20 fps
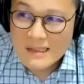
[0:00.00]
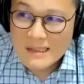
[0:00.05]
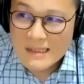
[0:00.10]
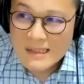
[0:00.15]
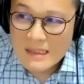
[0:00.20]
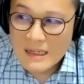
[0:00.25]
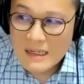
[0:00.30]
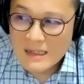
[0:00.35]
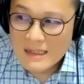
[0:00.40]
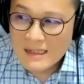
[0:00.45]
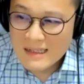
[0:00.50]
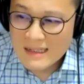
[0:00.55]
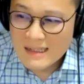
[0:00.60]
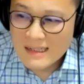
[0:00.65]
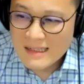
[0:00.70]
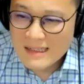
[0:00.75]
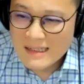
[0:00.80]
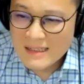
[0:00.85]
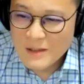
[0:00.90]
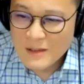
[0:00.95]
like
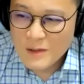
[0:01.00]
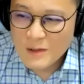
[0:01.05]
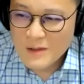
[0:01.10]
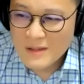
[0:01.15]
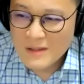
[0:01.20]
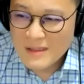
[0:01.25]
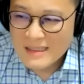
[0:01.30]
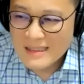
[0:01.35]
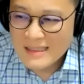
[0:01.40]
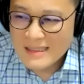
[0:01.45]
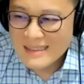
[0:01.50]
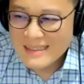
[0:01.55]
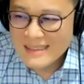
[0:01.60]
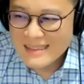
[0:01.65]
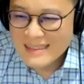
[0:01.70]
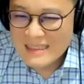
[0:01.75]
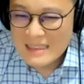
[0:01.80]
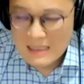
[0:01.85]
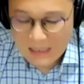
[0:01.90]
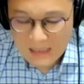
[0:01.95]

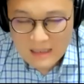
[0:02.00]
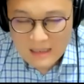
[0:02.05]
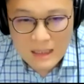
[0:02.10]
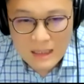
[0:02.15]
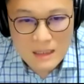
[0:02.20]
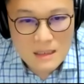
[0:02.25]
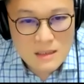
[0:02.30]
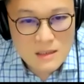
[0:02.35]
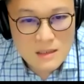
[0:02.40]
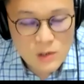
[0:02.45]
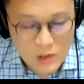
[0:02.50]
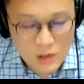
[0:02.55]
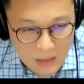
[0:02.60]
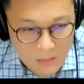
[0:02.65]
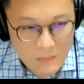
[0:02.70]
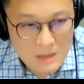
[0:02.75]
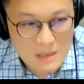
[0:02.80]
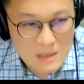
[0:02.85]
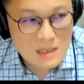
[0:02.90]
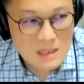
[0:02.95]
again,
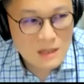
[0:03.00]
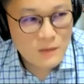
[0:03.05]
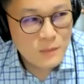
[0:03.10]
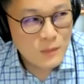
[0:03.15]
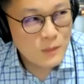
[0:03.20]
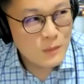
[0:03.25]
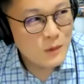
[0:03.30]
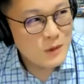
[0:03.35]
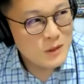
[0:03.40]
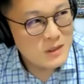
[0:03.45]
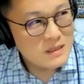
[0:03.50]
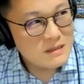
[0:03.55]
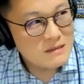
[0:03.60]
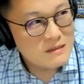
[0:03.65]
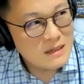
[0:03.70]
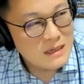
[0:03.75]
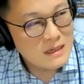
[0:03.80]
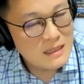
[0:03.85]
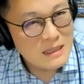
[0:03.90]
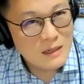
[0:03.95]
shameless self-promotion,
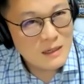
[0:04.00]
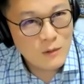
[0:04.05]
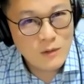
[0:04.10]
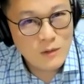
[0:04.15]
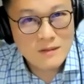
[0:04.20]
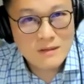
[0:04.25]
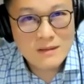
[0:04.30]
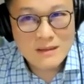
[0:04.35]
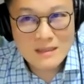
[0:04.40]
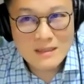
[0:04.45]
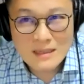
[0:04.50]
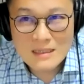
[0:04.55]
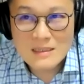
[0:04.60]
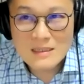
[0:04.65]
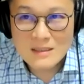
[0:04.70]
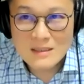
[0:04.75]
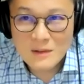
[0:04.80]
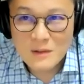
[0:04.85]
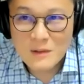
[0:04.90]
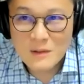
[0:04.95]
right? Like one of the things
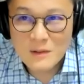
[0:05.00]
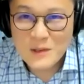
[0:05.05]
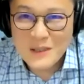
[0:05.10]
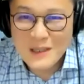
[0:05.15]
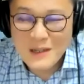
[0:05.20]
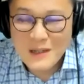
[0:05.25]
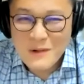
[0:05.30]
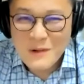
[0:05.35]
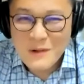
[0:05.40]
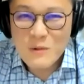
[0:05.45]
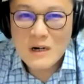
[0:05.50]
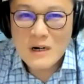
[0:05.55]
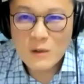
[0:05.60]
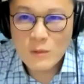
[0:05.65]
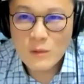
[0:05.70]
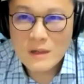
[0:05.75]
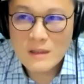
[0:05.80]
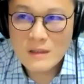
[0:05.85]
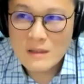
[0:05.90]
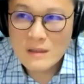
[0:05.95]
also that we work
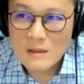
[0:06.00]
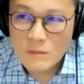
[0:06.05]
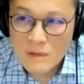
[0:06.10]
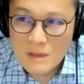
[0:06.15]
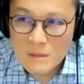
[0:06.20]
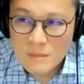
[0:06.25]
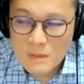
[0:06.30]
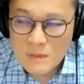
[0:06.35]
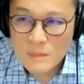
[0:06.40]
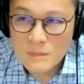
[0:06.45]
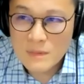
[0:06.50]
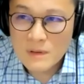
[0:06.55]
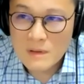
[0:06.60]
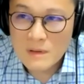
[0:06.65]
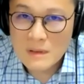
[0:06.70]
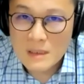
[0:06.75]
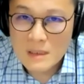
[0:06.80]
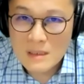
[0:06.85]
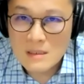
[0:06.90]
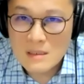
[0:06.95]
with people
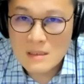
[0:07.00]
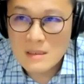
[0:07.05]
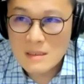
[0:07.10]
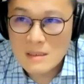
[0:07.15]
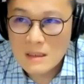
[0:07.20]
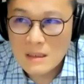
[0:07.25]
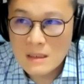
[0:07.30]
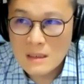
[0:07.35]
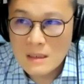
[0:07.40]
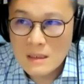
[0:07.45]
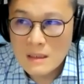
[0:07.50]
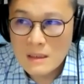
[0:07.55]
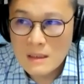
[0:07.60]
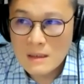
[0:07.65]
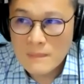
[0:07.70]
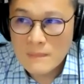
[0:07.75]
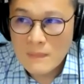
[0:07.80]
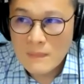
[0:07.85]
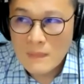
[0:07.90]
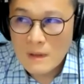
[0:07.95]
is,
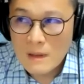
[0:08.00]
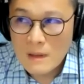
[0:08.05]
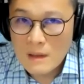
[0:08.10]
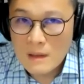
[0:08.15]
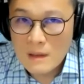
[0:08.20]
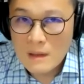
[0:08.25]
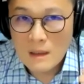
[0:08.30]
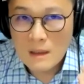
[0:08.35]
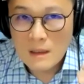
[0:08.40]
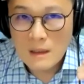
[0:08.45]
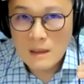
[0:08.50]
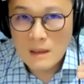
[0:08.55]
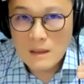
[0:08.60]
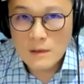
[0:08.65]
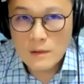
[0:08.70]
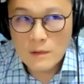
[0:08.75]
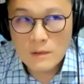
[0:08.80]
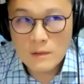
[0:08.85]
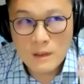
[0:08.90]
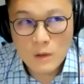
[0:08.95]

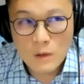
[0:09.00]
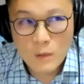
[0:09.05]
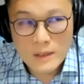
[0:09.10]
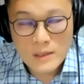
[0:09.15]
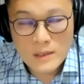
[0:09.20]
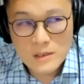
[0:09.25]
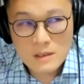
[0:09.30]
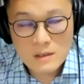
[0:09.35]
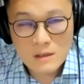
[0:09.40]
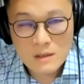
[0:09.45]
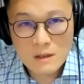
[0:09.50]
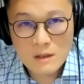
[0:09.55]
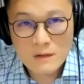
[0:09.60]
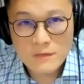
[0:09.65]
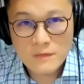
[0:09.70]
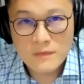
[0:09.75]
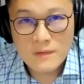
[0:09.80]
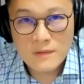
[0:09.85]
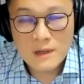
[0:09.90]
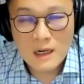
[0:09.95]
the question
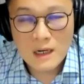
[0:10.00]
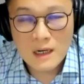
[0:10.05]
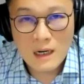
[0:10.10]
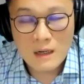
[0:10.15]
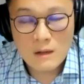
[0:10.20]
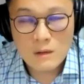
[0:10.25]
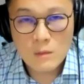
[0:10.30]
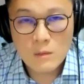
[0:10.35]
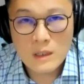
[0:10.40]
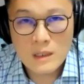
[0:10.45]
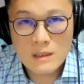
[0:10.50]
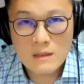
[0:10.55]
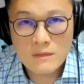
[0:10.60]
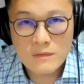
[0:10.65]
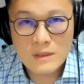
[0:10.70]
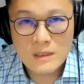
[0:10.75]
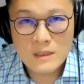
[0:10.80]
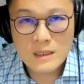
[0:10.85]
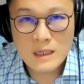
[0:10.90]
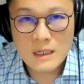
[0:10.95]
of how do I
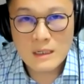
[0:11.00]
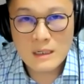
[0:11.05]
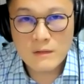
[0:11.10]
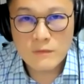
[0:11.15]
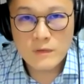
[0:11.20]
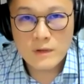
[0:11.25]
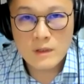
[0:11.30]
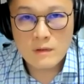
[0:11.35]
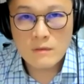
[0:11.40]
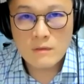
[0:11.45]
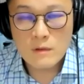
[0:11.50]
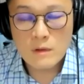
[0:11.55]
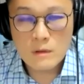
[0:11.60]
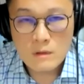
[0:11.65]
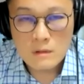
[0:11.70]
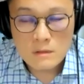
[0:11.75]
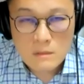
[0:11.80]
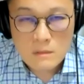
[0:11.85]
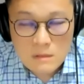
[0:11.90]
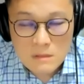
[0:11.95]
even get in front of Lung?
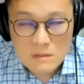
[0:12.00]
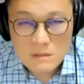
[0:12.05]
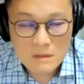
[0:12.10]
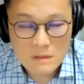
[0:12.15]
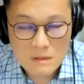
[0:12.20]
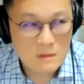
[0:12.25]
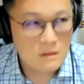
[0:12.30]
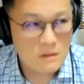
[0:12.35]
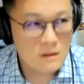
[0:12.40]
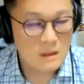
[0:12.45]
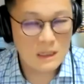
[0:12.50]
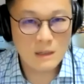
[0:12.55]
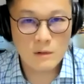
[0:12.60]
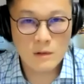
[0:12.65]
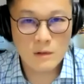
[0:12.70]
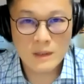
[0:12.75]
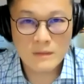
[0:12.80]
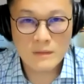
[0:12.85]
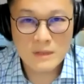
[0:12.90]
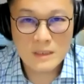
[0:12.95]
How do
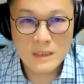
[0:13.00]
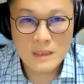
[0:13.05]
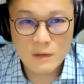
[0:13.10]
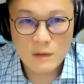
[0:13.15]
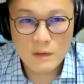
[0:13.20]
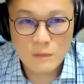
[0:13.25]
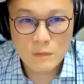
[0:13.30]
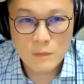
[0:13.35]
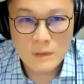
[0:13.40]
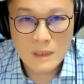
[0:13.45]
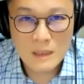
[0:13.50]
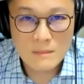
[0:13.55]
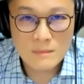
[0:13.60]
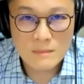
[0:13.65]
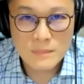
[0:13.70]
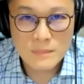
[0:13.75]
I even get through that